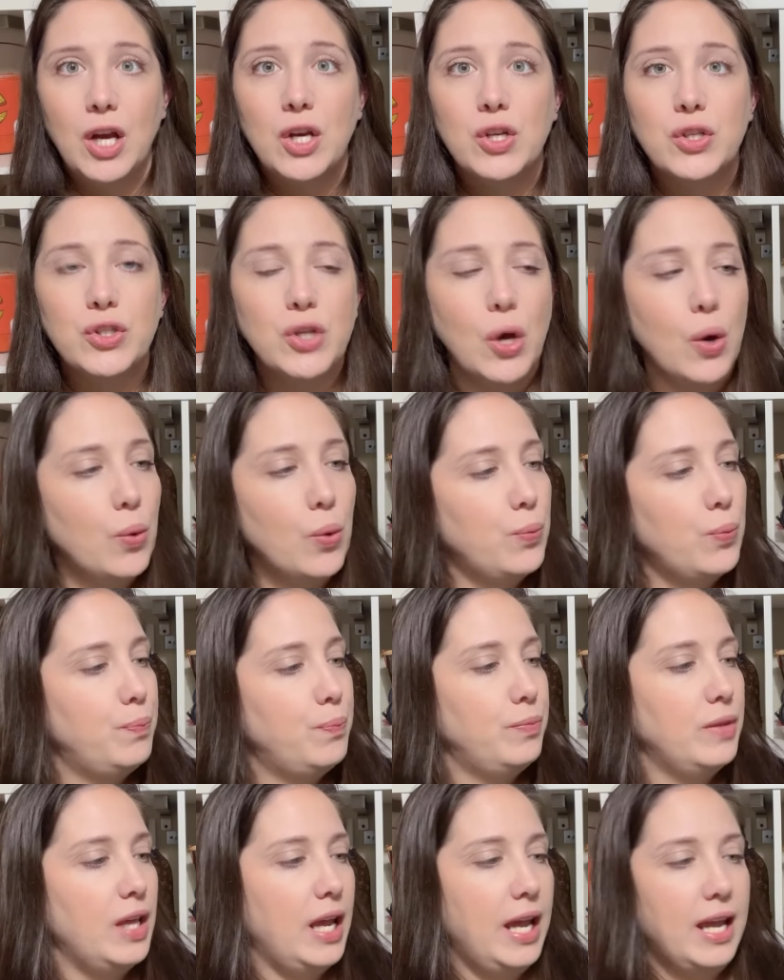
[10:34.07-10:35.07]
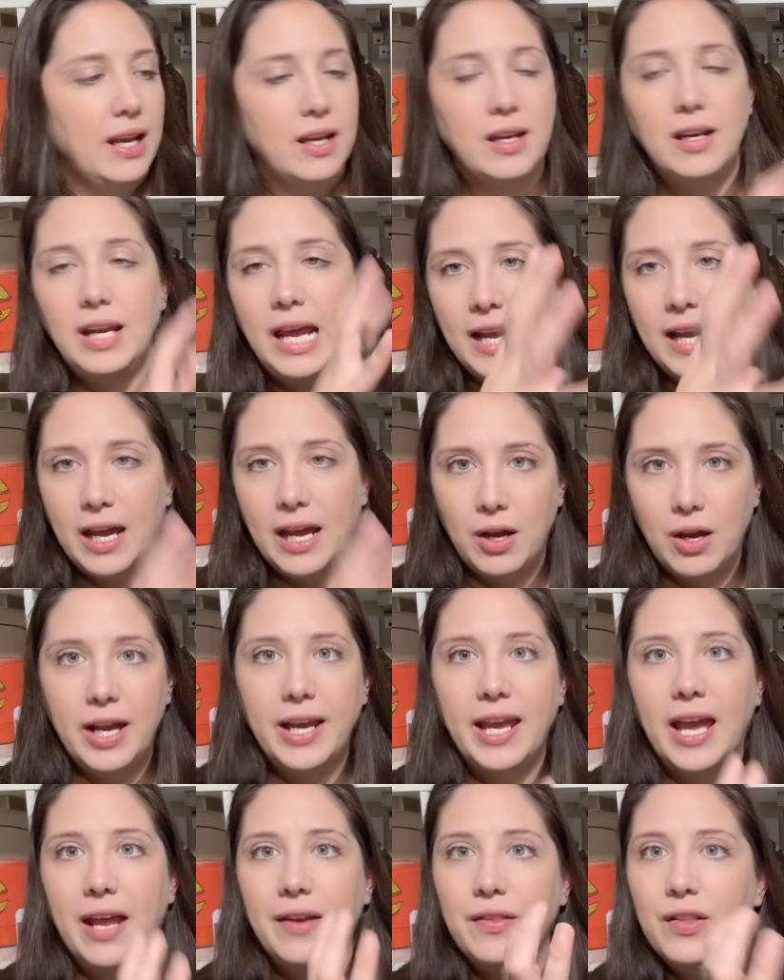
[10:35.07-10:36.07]
So, again,
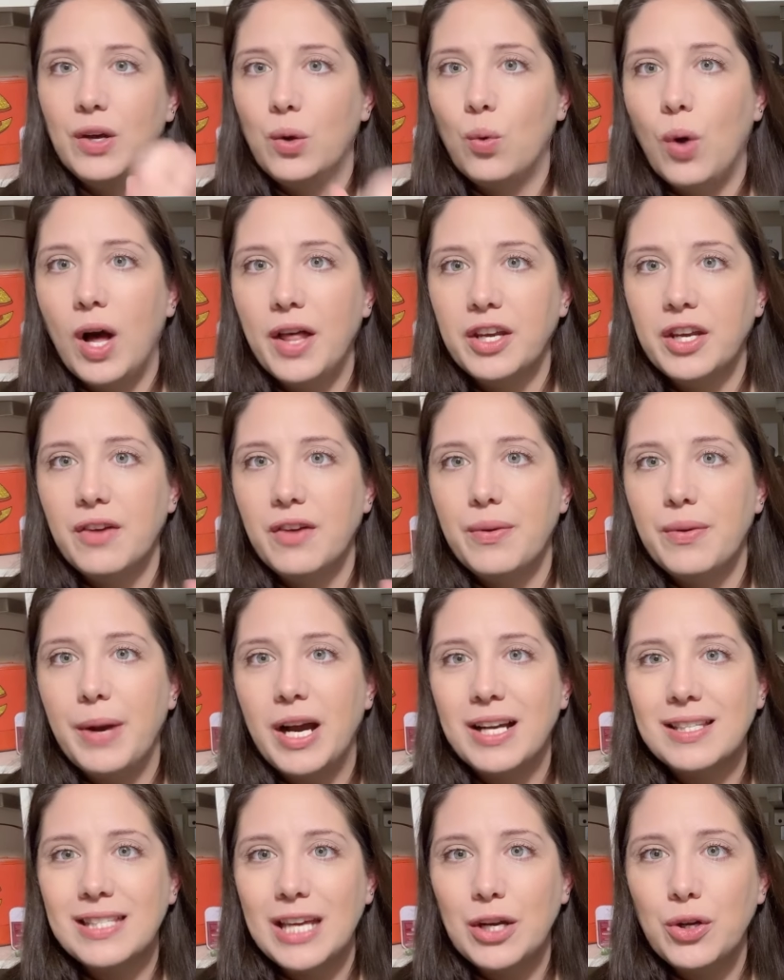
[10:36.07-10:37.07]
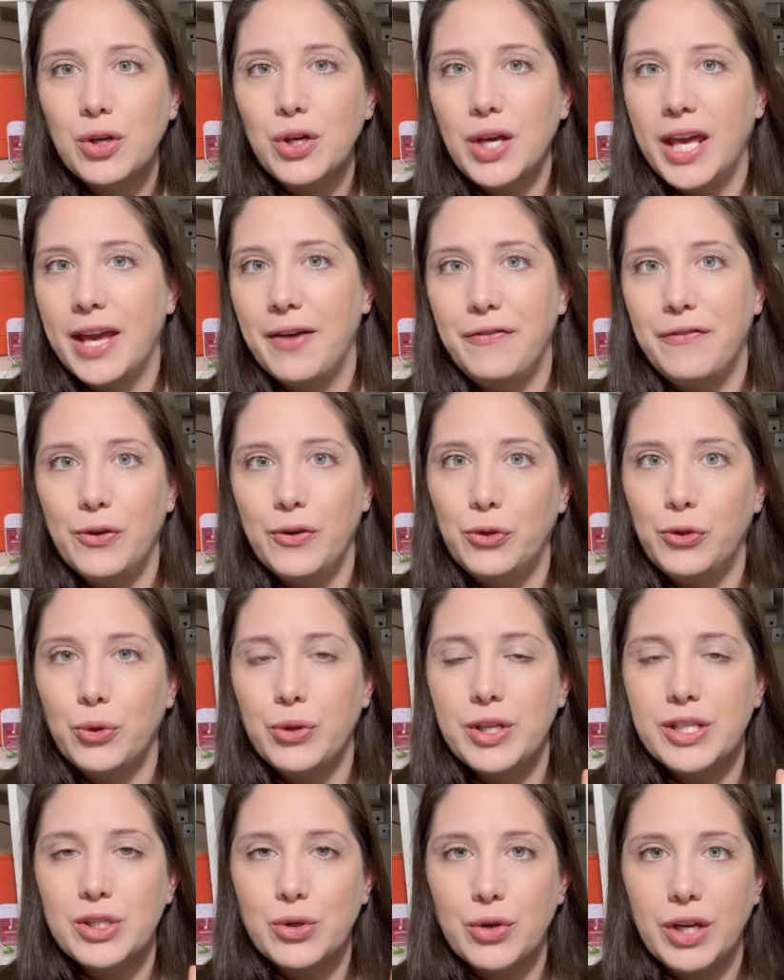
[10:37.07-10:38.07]
the quality of the box, I know you can't feel through
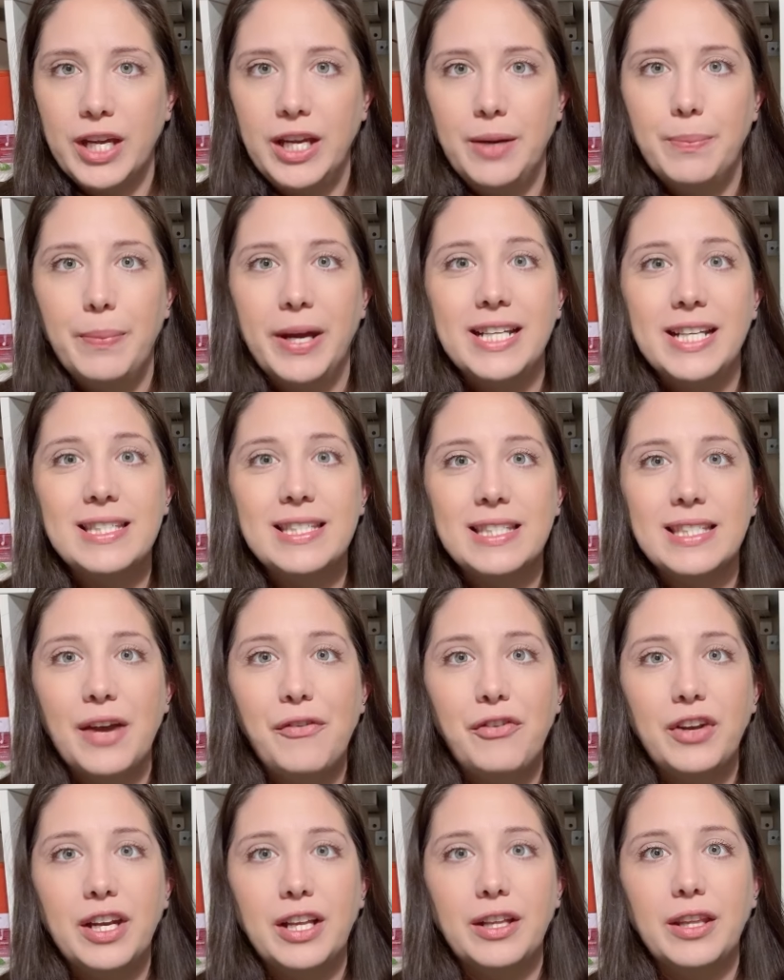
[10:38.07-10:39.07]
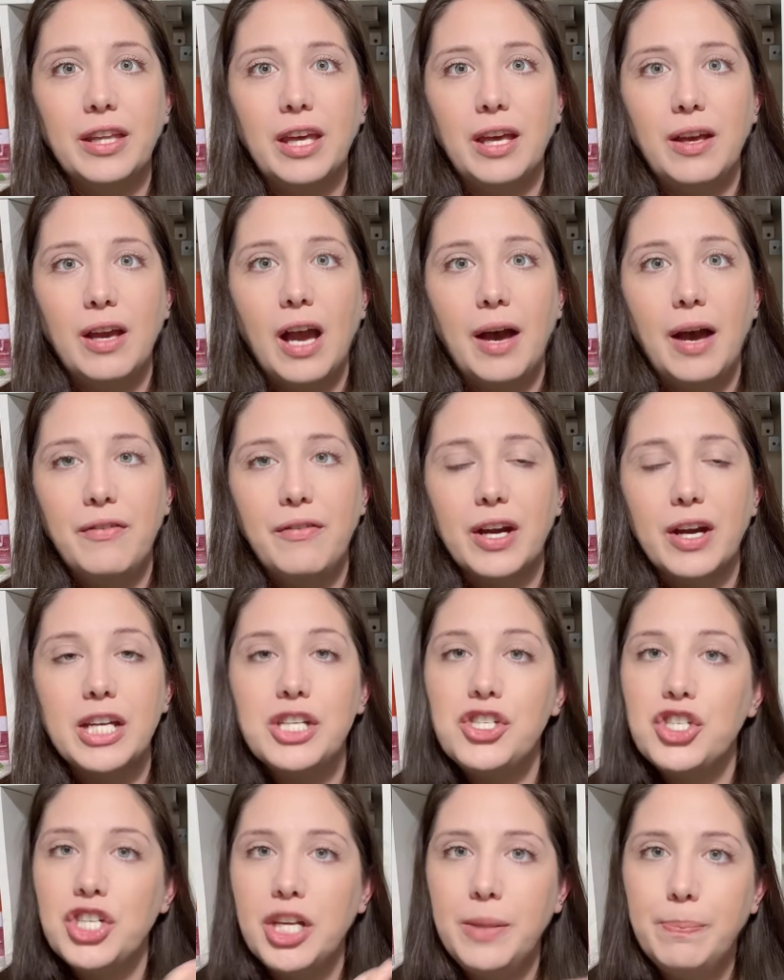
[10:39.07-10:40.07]
the screen, but it's definitely a
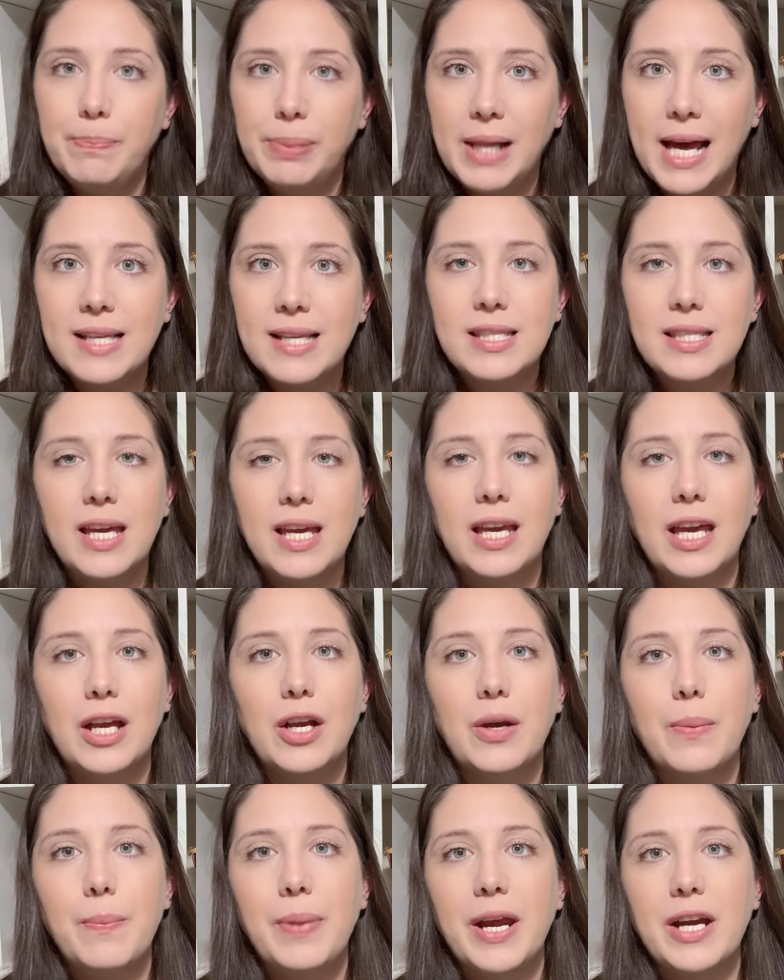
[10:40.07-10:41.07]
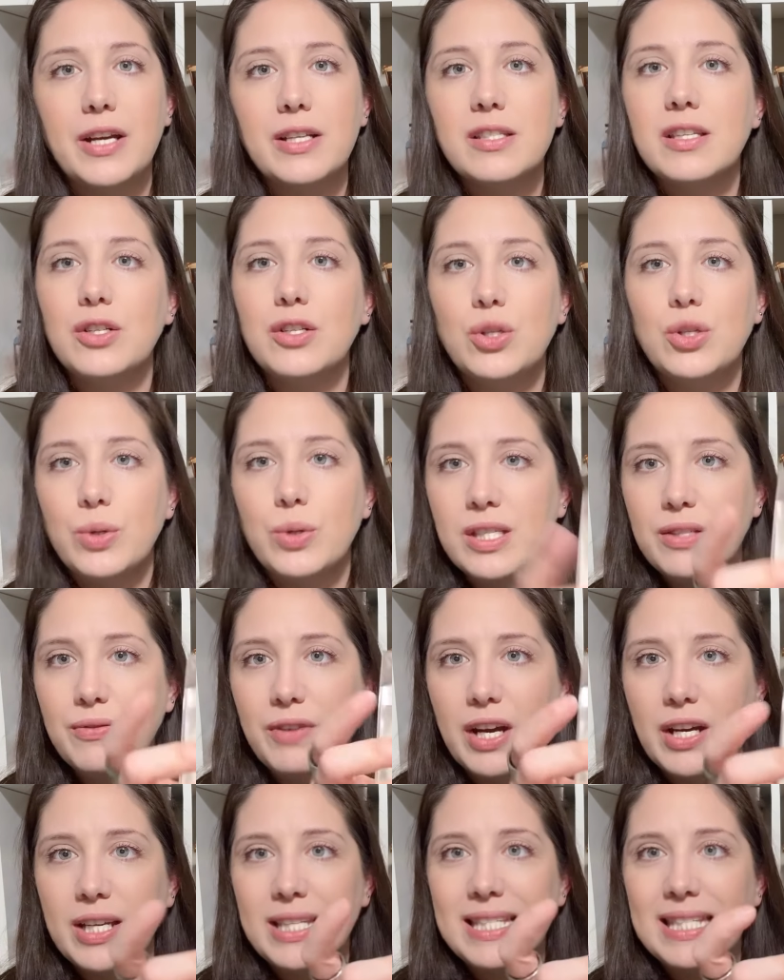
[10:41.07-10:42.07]
very cheap plastic in comparison to this
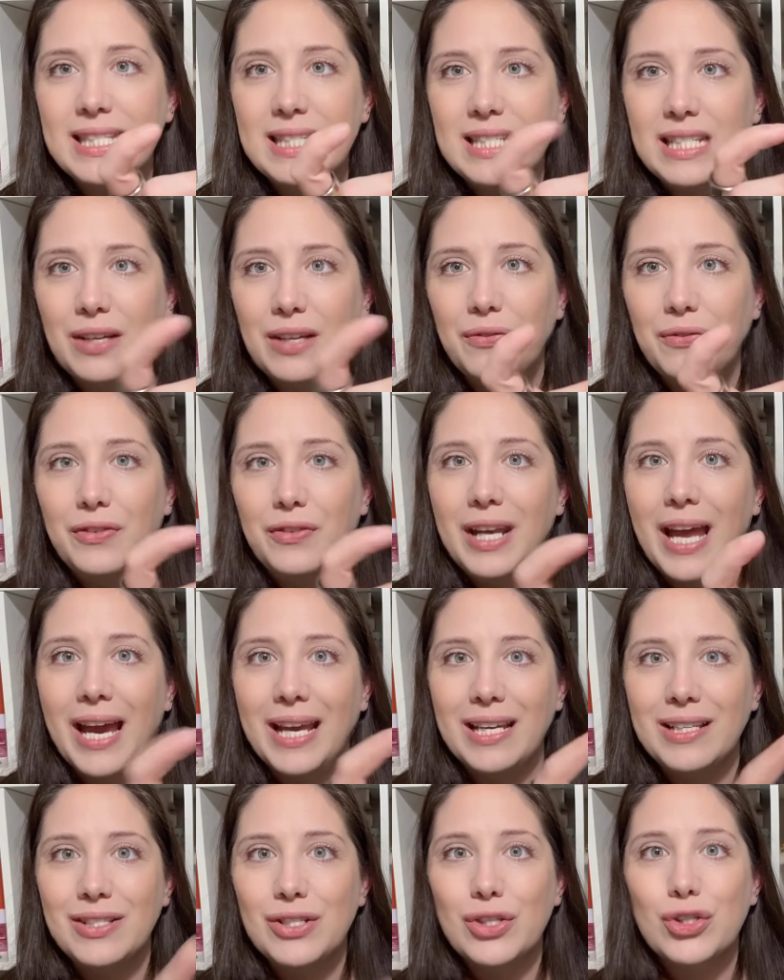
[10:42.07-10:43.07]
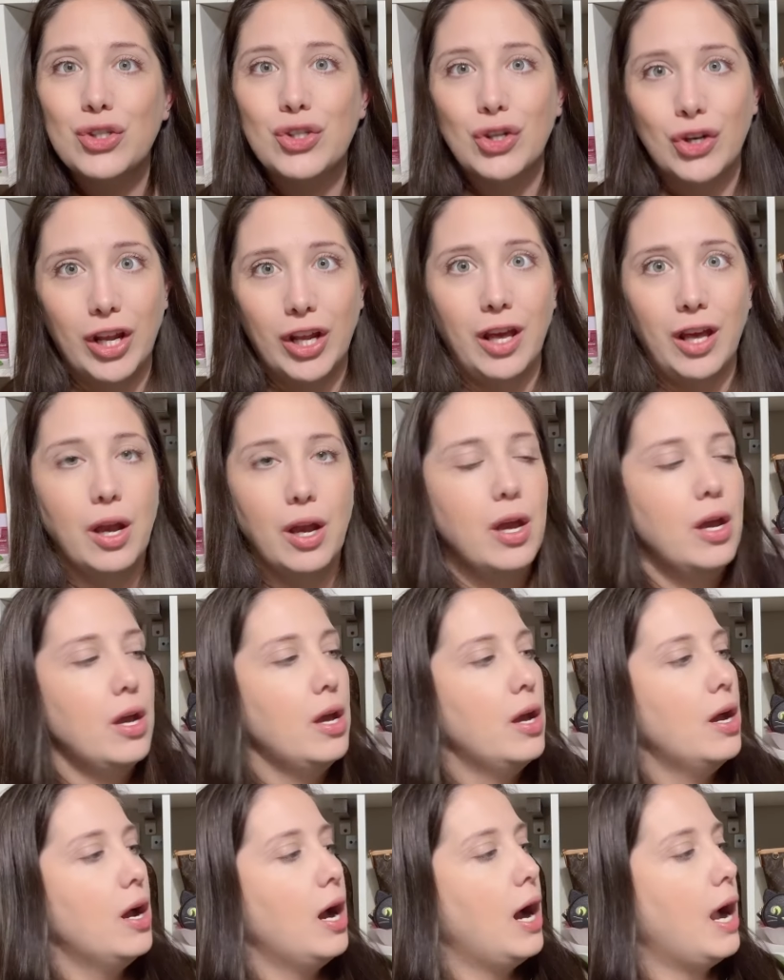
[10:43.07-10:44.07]
very stiff, nice, sturdy
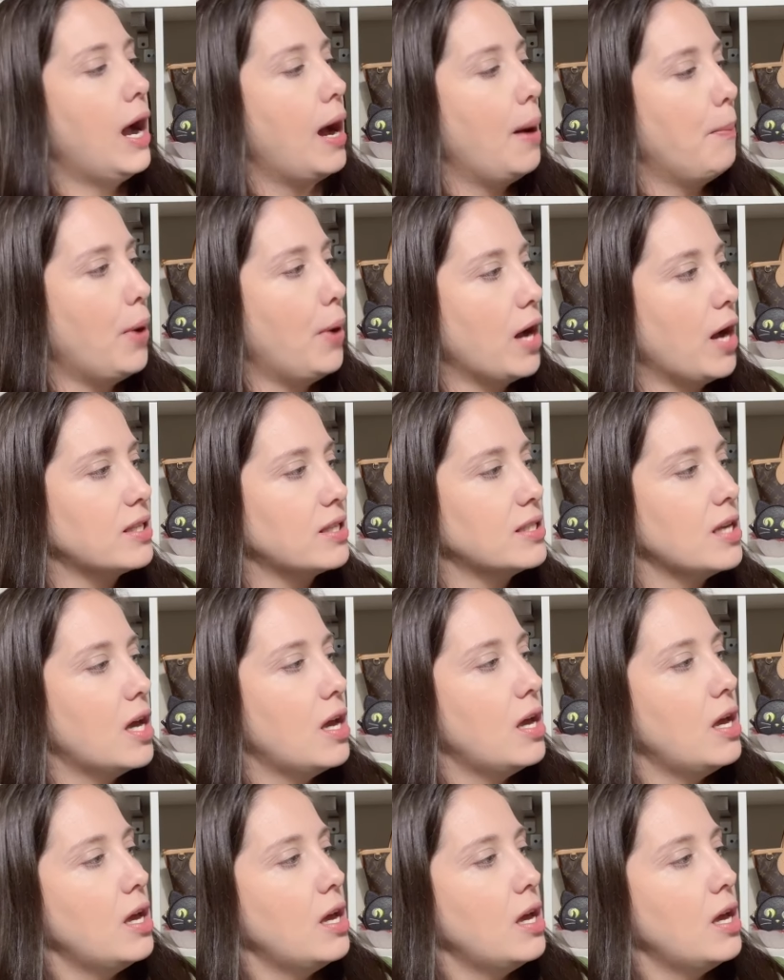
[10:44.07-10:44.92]
box.